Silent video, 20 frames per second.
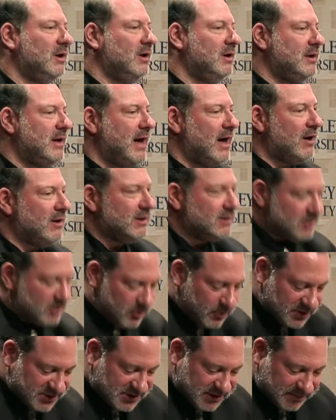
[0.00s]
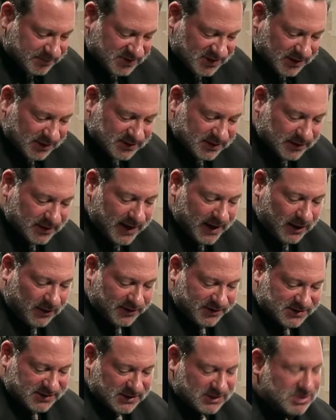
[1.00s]
Now, in Korzybski's
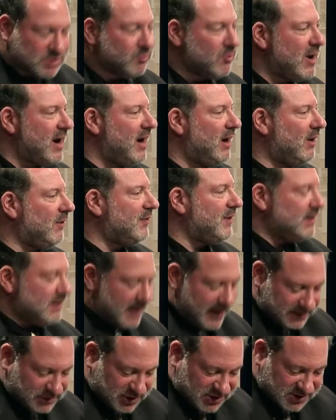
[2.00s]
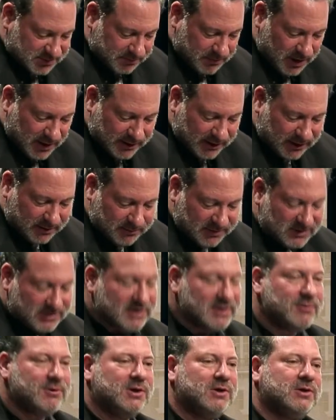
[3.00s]
analysis, wealth, and not just money and
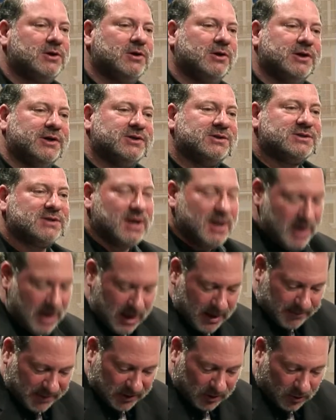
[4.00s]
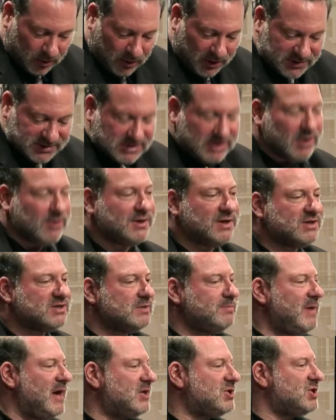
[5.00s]
material goods, but also and
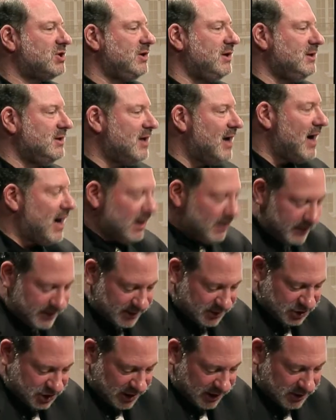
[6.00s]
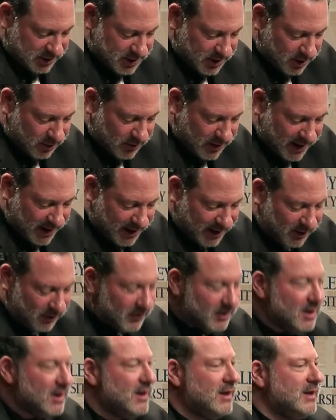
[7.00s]
especially knowledge and know-how,
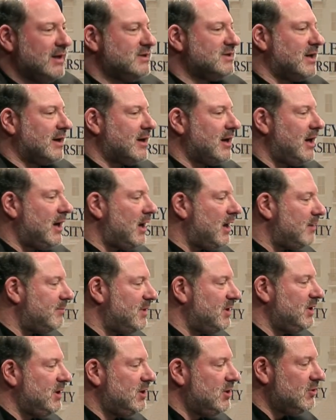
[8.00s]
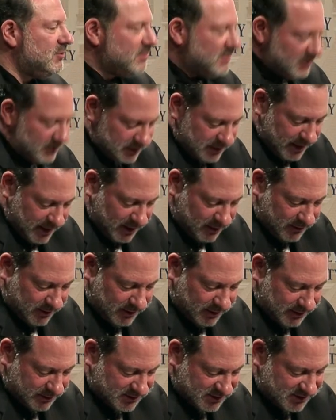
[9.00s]
is a common human
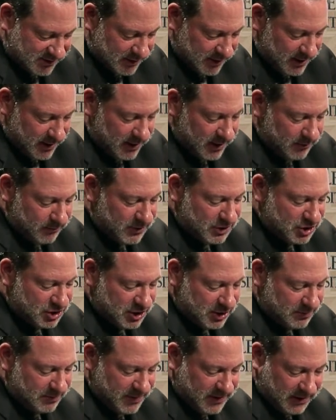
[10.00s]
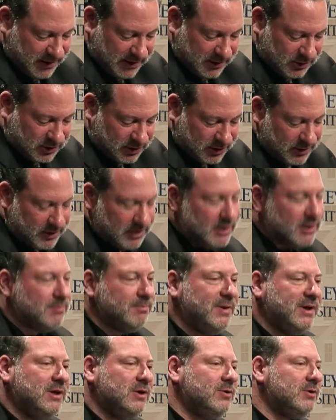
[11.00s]
inheritance, which should be, in turn,
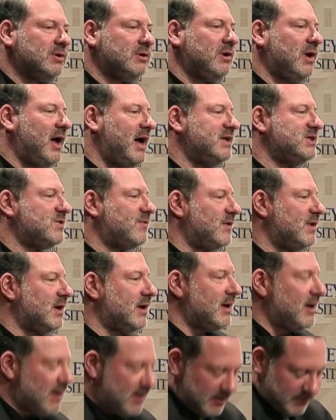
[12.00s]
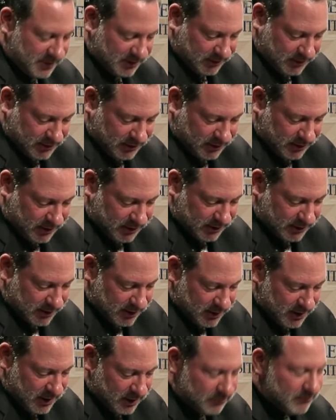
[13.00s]
be utilized for the common good
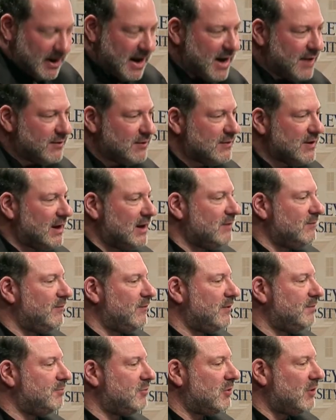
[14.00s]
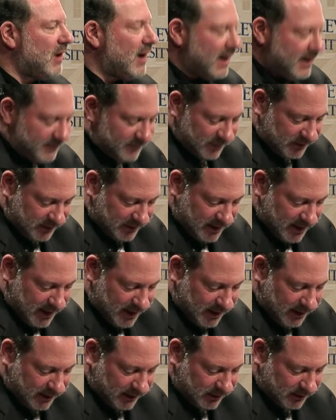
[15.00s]
rather than for private
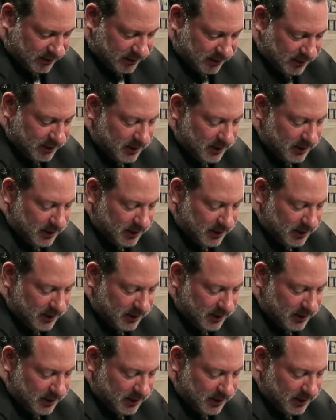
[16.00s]
gain.